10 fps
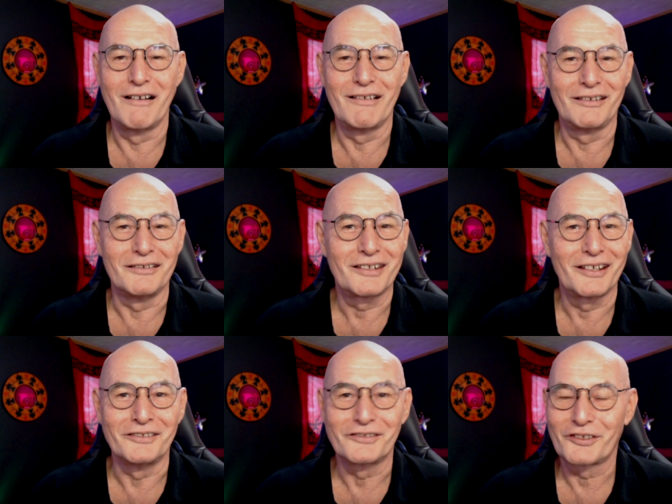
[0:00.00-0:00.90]

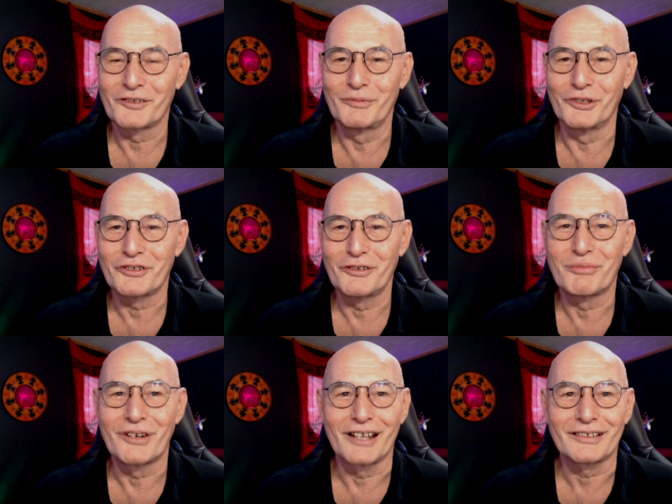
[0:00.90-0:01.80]
intense spiritual
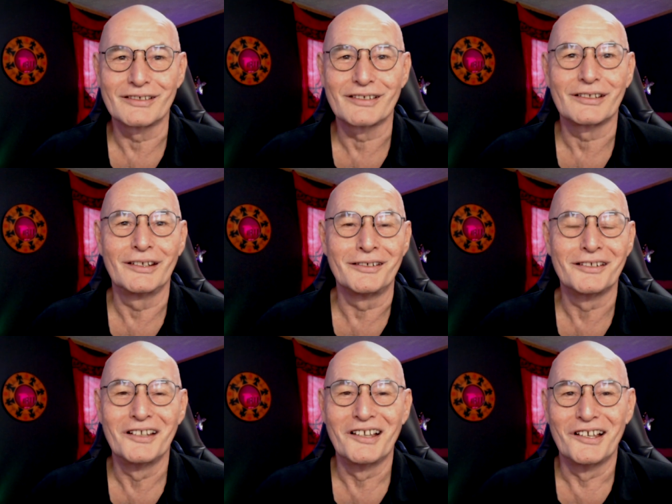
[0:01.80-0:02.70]
practice, and
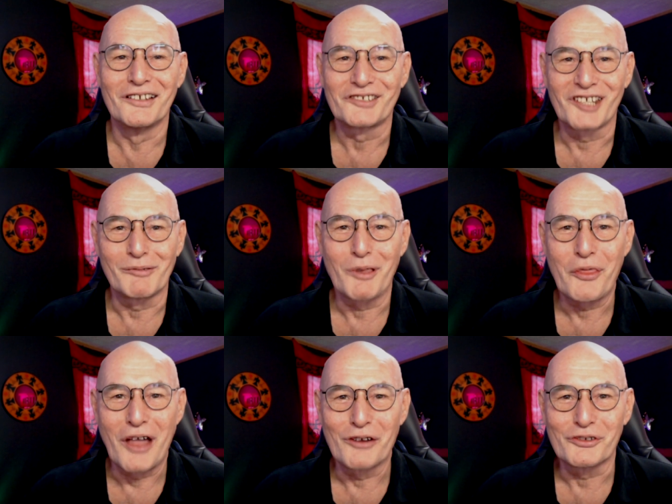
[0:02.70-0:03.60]
several
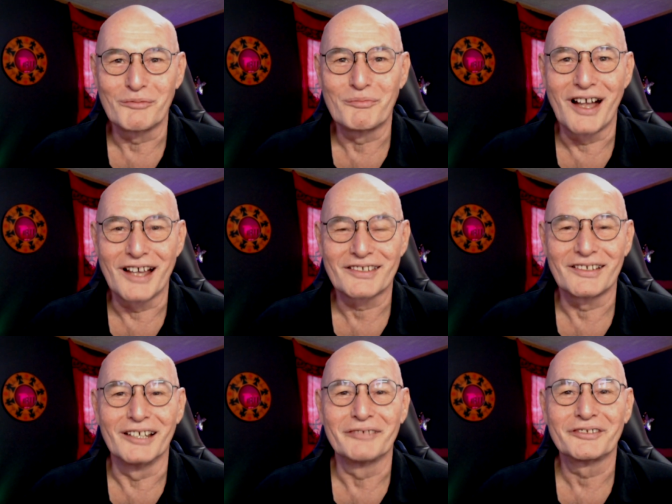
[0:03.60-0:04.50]
thousand past
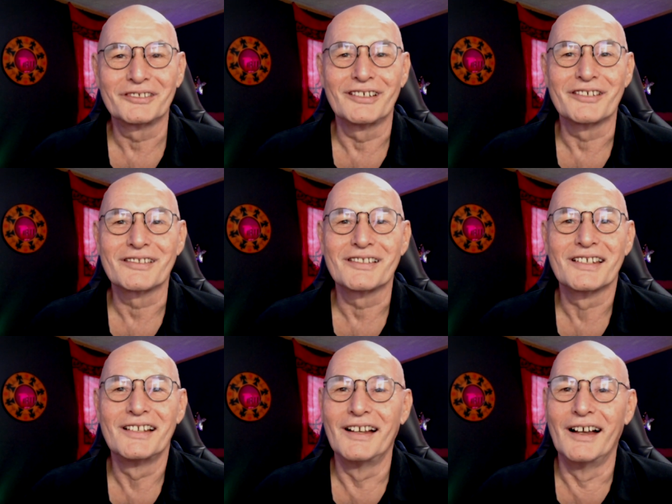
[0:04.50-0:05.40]
life regressions,
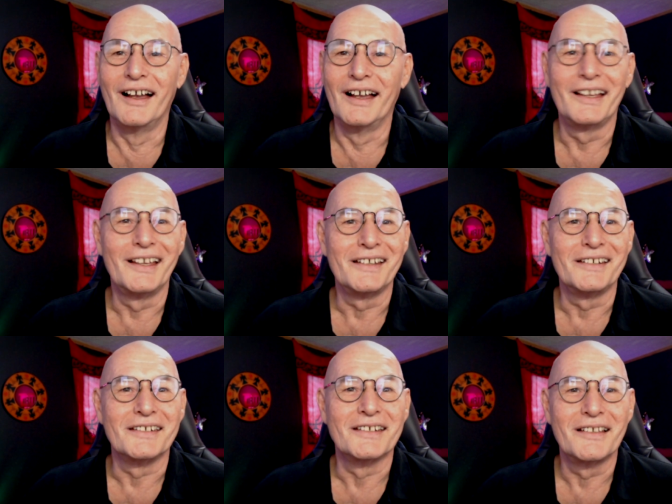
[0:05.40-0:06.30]

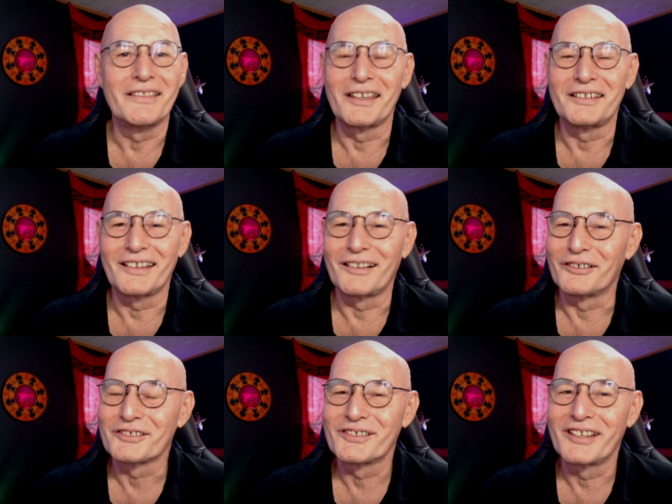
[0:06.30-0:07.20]
and that I
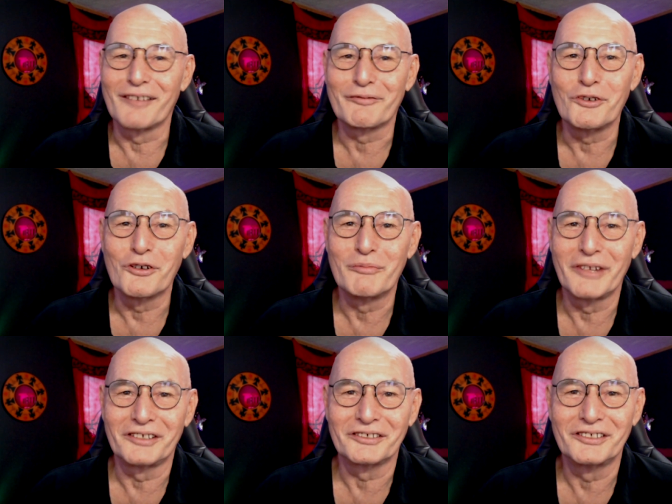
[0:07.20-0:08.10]
also have no
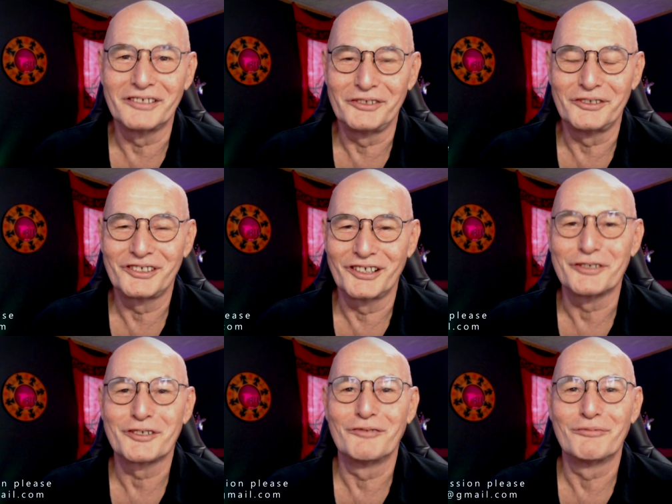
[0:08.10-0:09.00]
medical
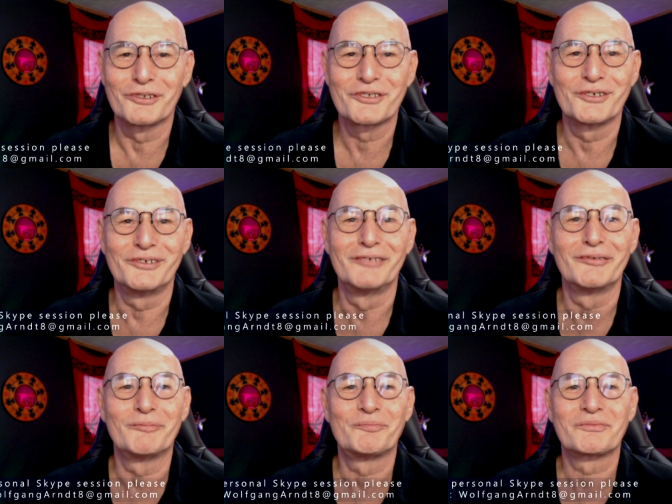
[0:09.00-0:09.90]
education whatsoever.
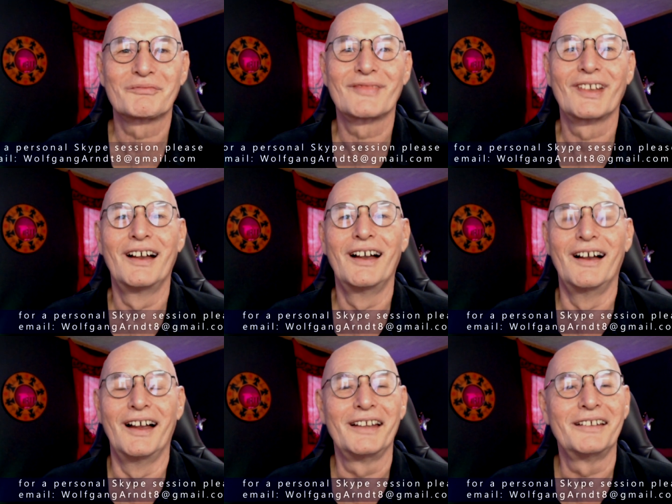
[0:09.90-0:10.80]

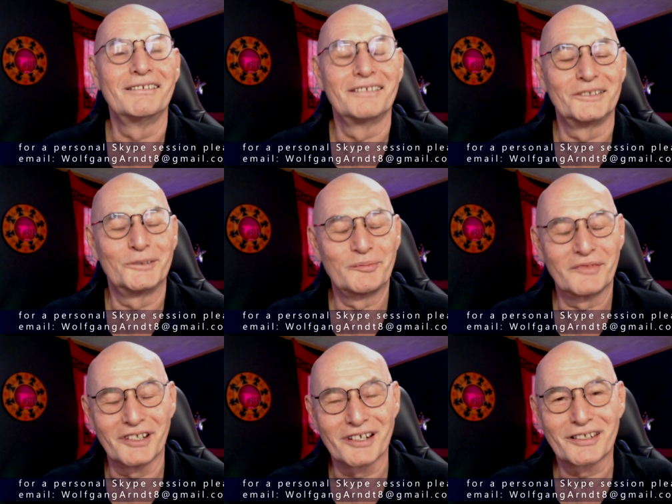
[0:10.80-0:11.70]
And uh,
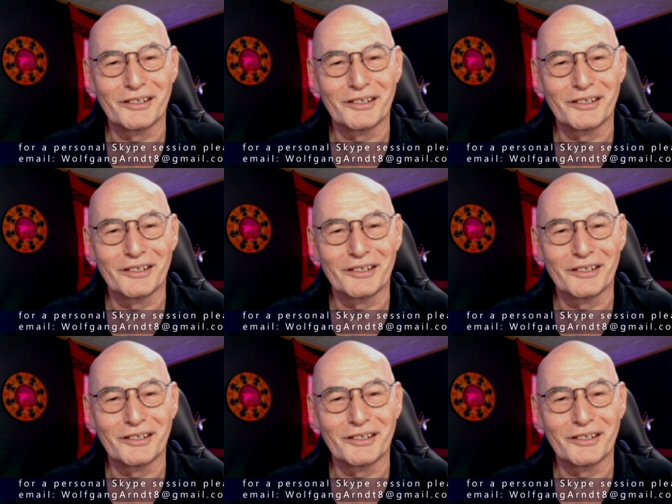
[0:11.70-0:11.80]
yes, I